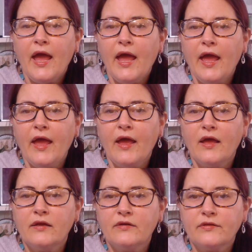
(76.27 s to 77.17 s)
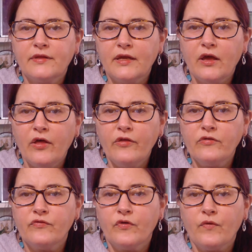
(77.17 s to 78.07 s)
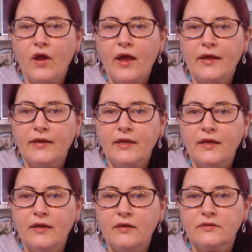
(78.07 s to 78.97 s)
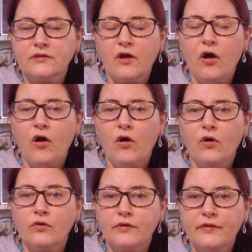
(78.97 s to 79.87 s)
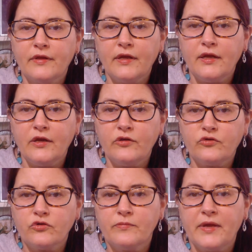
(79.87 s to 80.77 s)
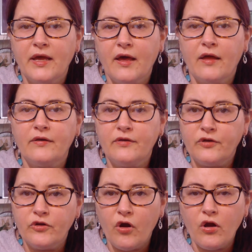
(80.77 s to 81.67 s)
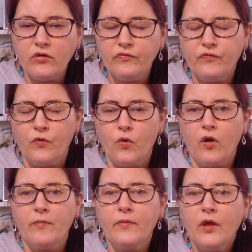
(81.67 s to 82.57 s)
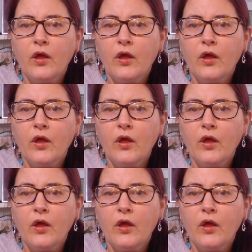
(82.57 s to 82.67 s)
and the other variety is called the Treubii dark form,